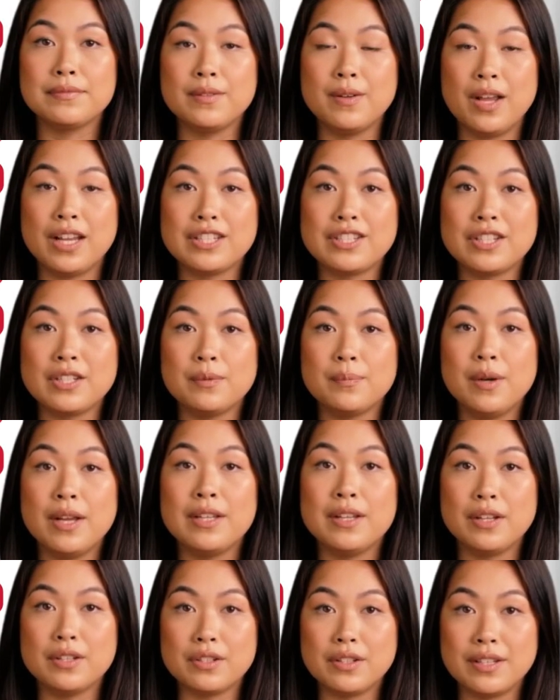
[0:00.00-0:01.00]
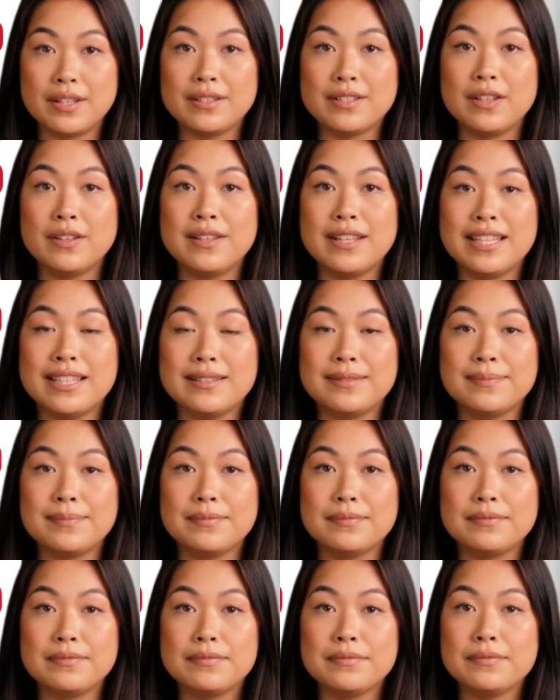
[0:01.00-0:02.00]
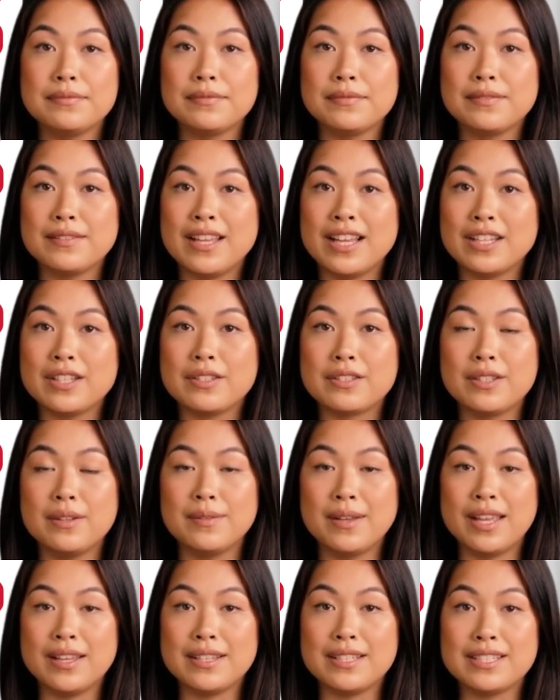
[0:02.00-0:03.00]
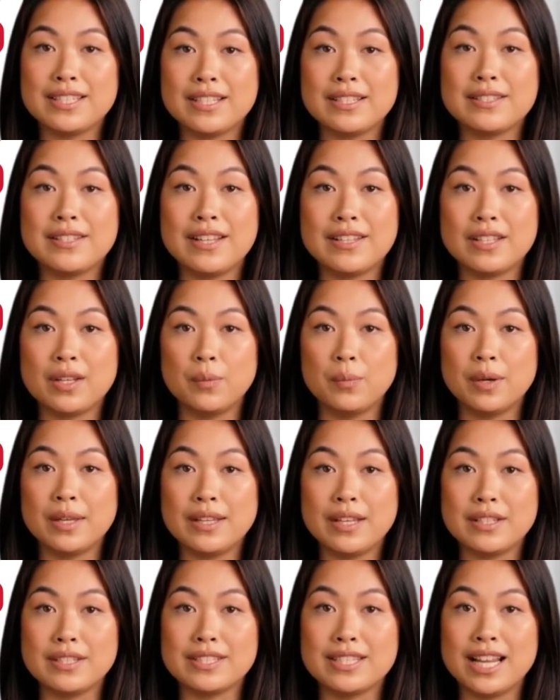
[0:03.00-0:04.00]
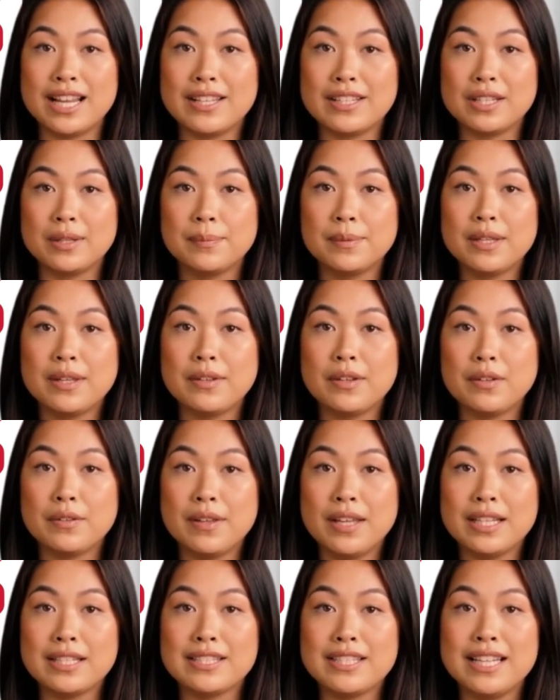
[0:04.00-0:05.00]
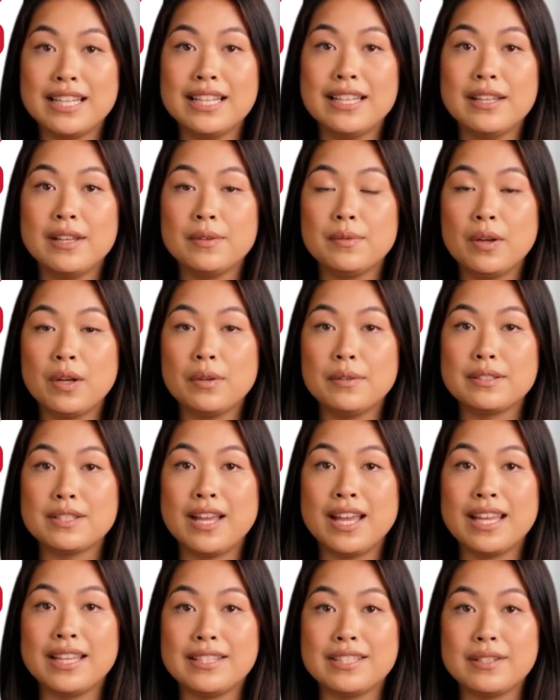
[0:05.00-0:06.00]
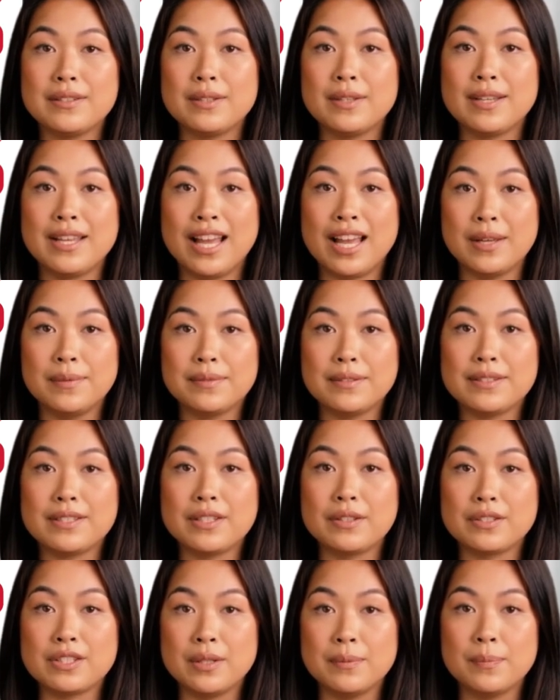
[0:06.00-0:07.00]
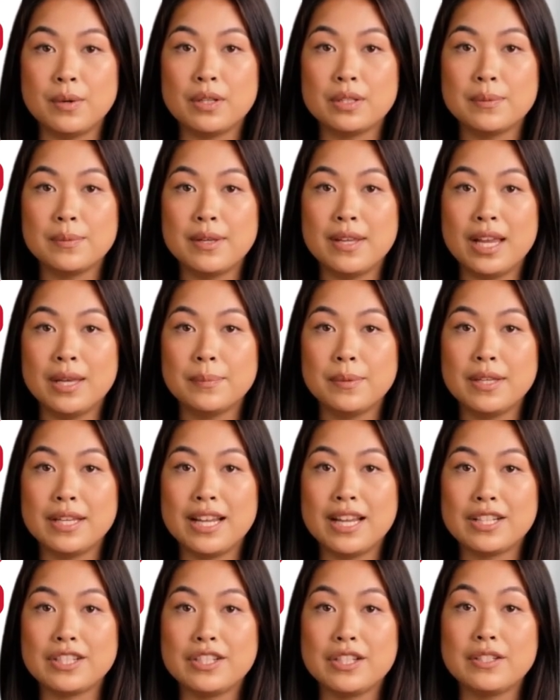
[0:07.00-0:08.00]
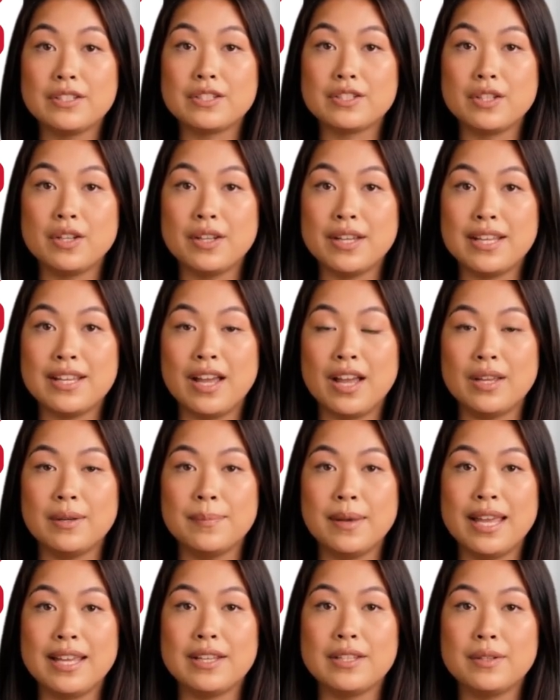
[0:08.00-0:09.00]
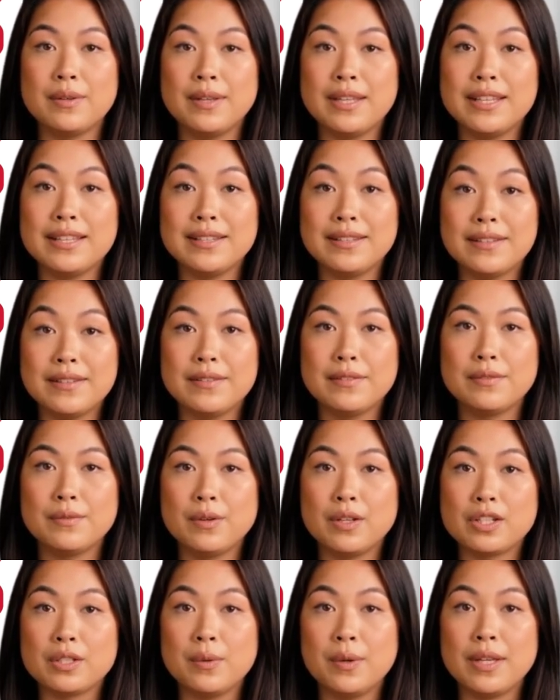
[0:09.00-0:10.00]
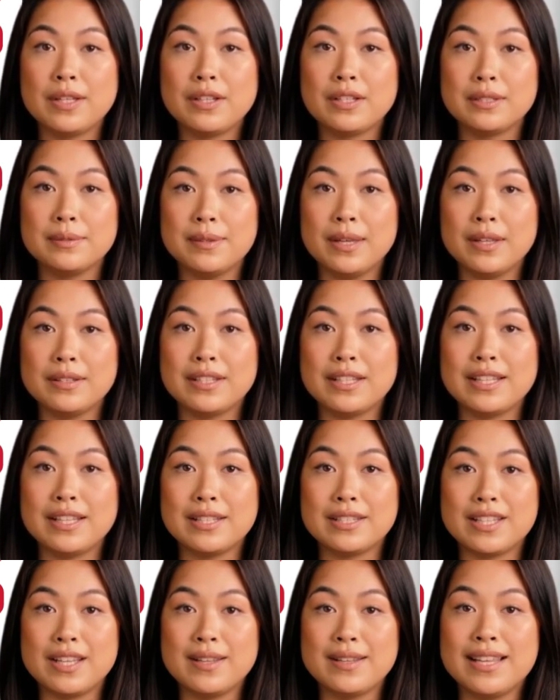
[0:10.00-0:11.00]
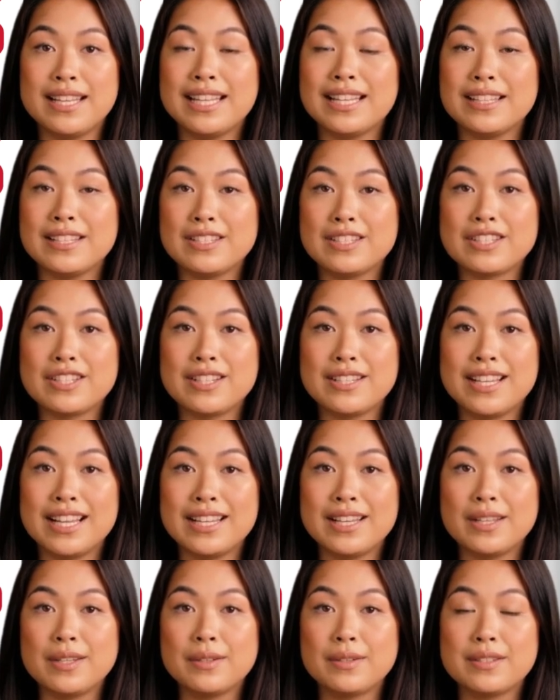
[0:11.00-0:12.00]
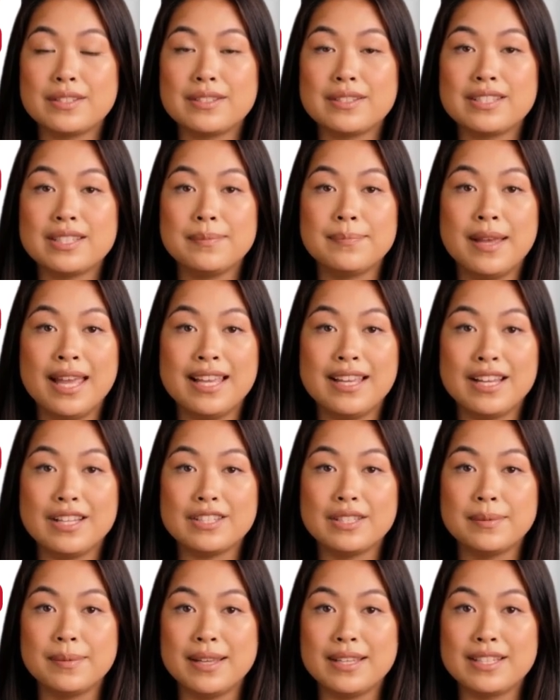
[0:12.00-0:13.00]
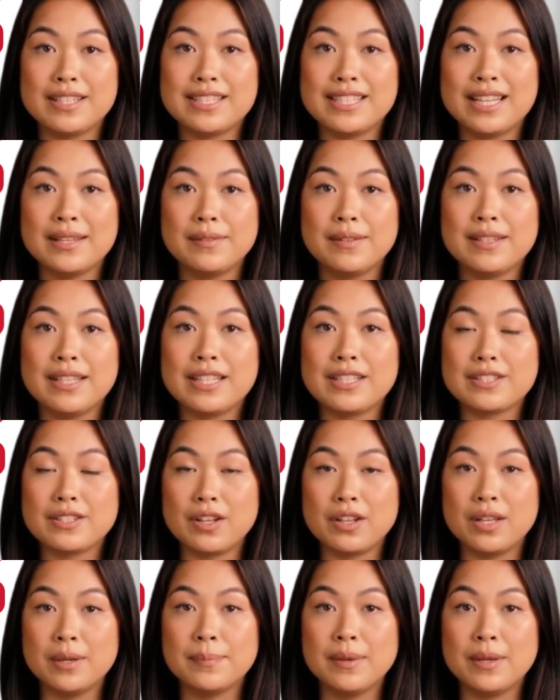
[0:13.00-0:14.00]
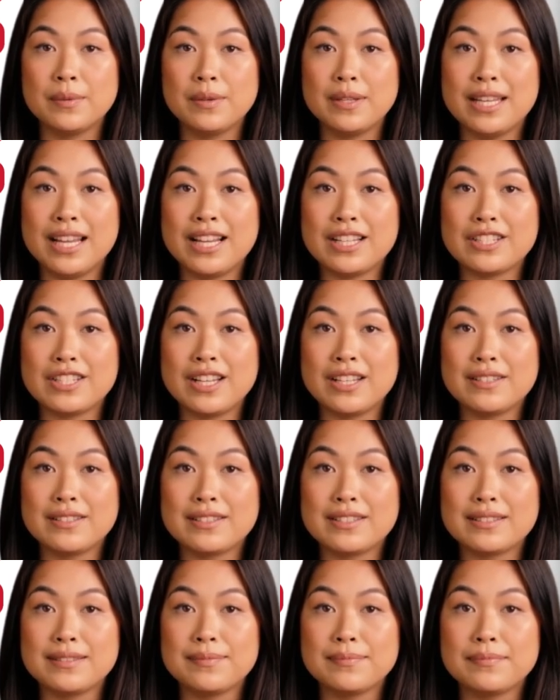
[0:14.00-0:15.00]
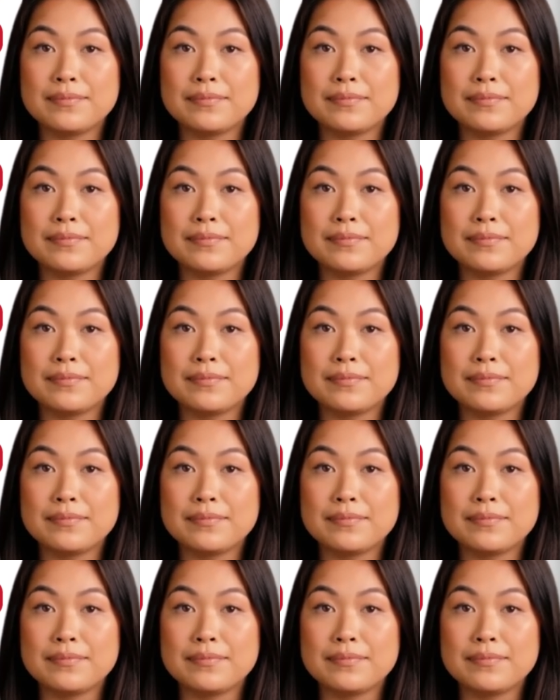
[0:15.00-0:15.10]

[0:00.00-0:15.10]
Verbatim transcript: Question 130. A user notices that their Windows 10 computer is taking a long time to boot up due to multiple applications starting automatically. Which Windows built in utility should they use to manage and disable these startup applications?